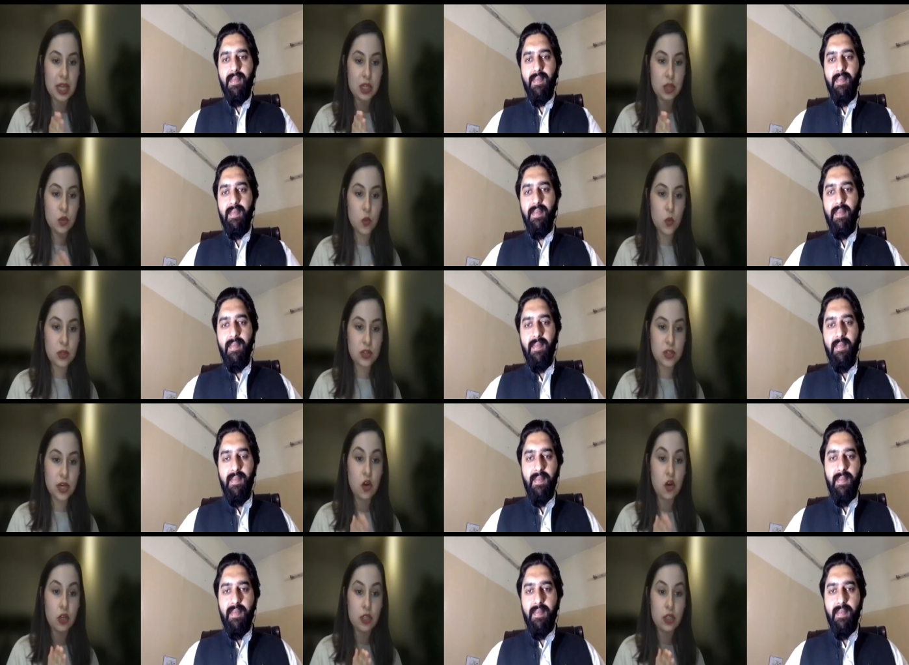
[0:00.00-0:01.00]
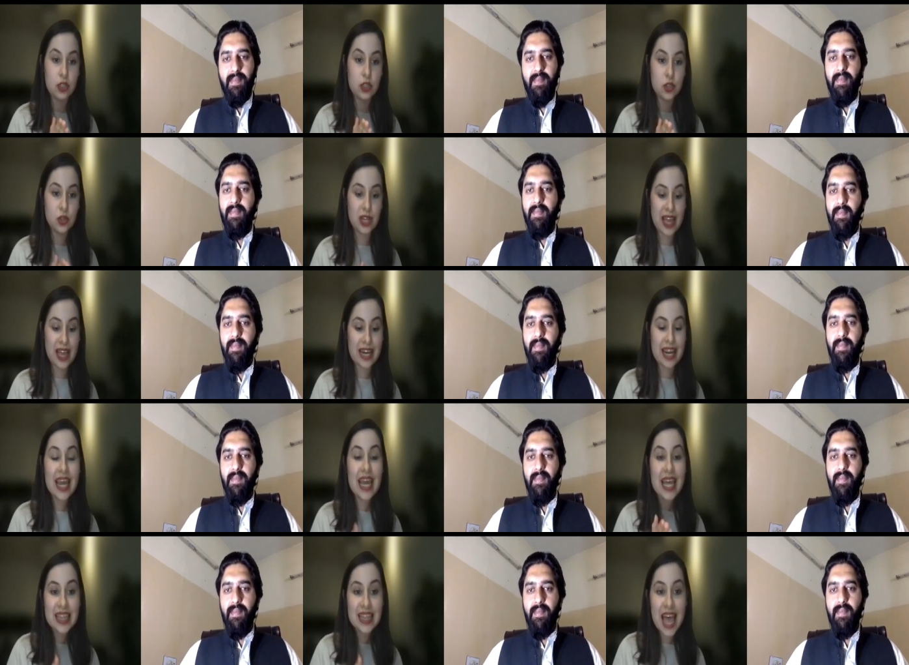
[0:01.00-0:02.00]
Speaker 1: like the ones who are going to let
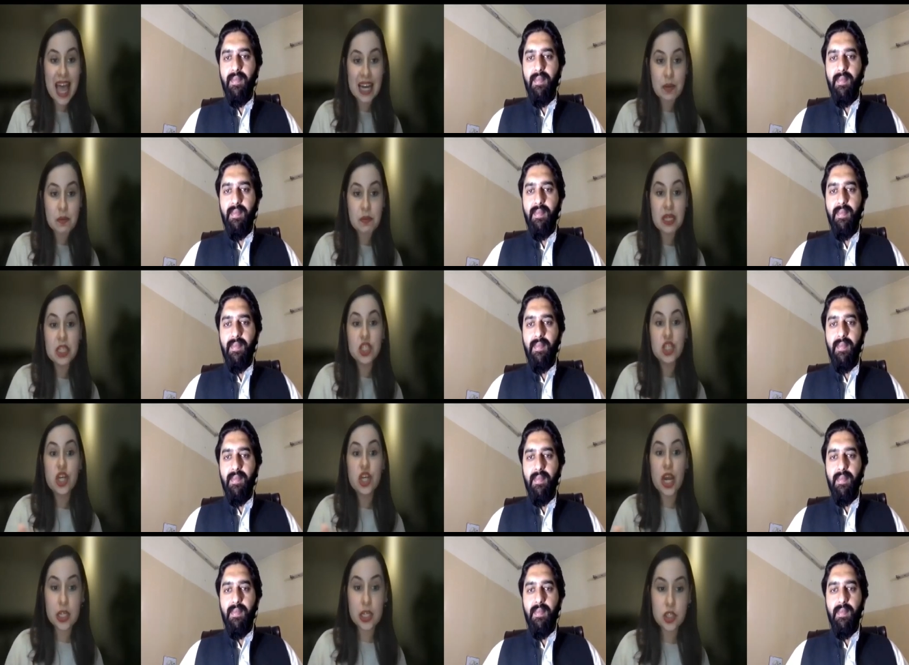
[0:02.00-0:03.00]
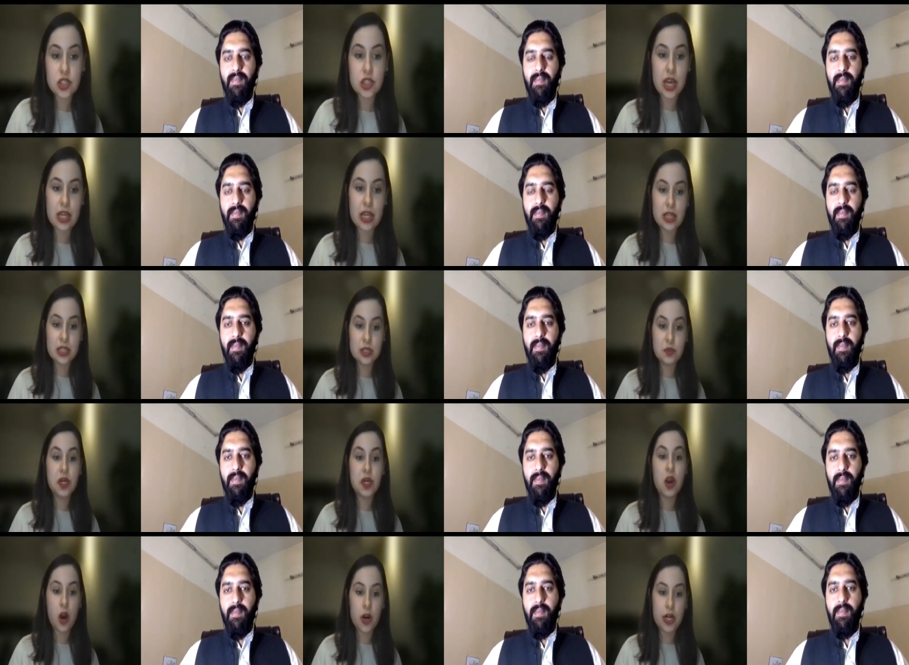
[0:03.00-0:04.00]
that be changed. And this
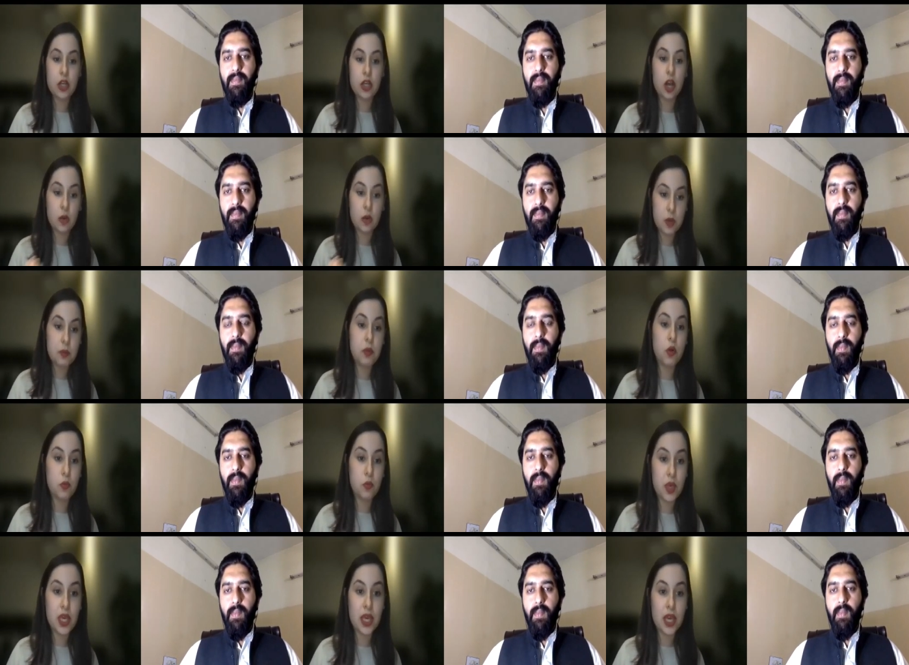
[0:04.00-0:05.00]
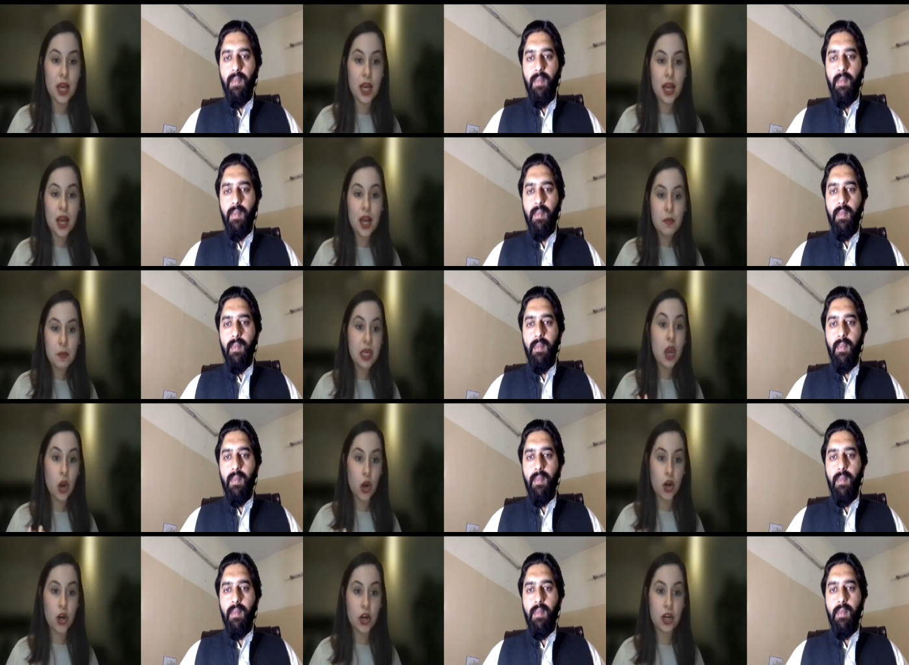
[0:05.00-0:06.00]
regarding young people being
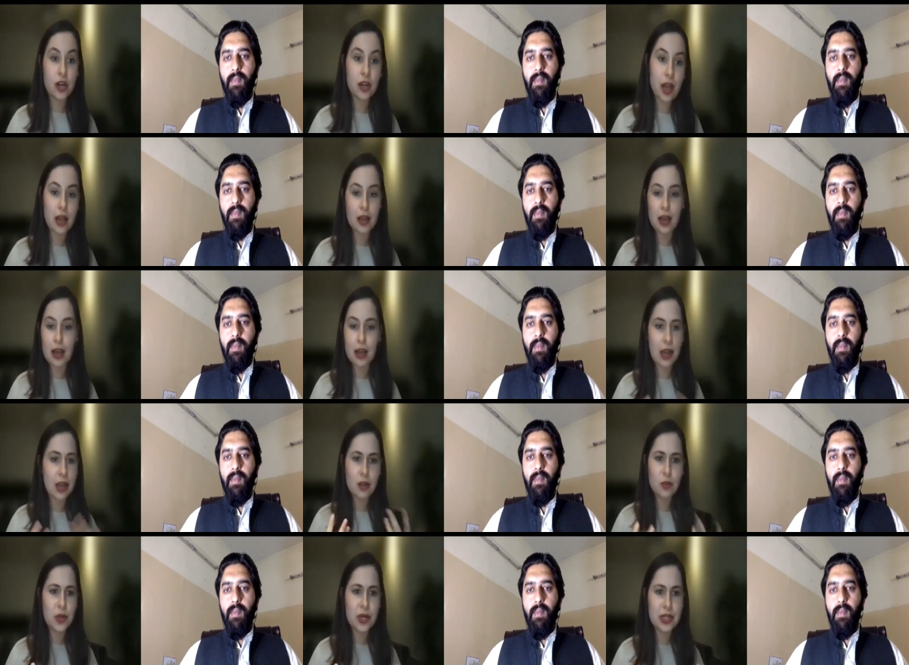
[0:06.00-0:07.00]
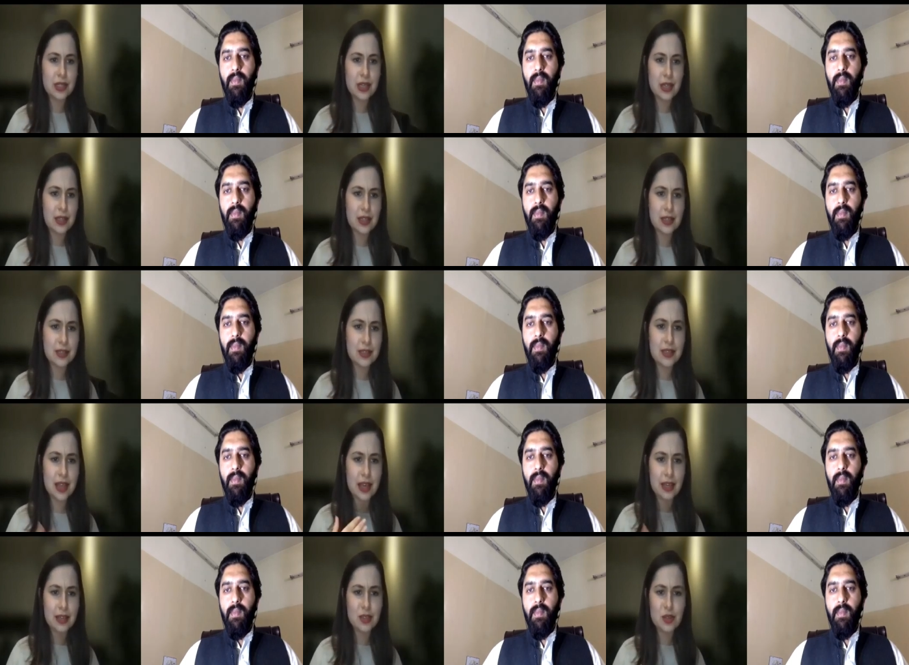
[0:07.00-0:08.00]
heard. I already say this
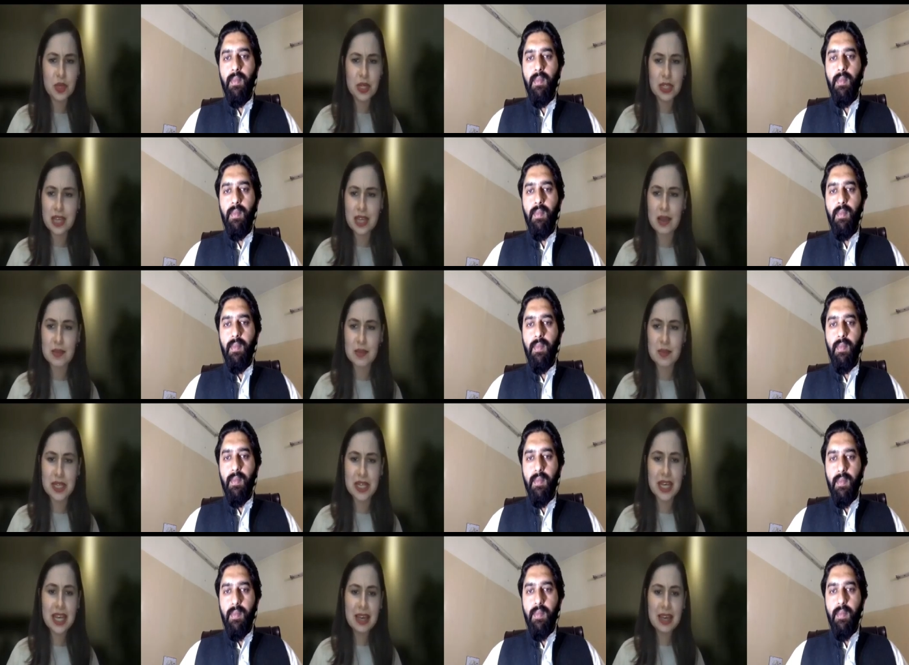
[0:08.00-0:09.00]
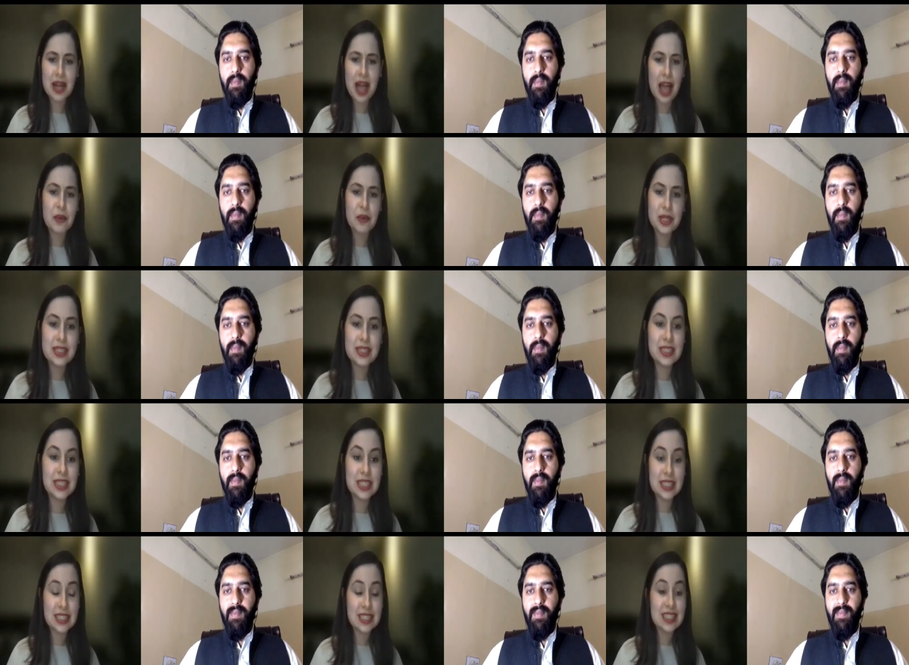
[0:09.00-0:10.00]
like too many times, but I really
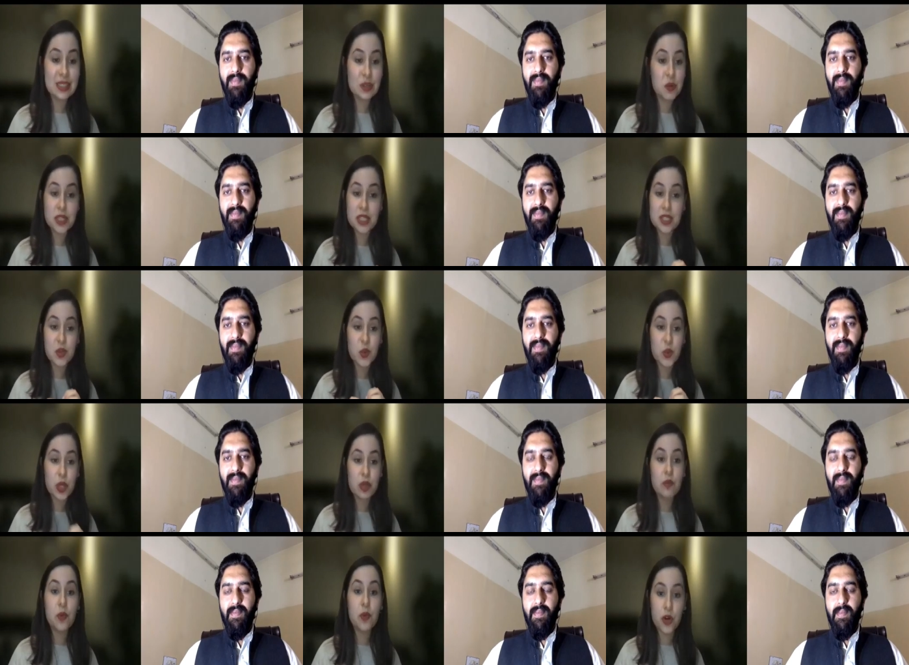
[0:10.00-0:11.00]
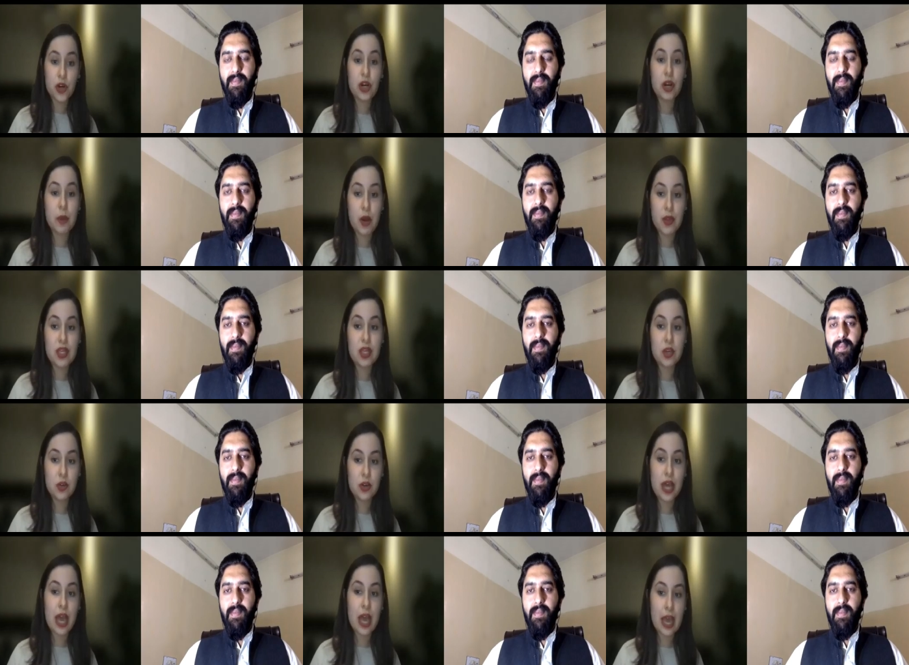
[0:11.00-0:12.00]
insist this is what's really important about
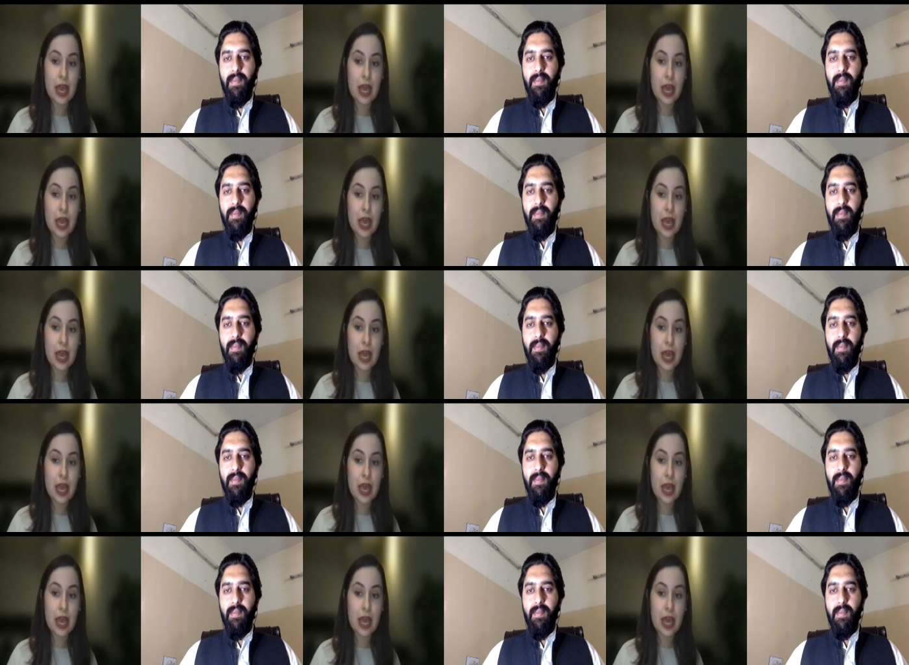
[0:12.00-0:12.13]
the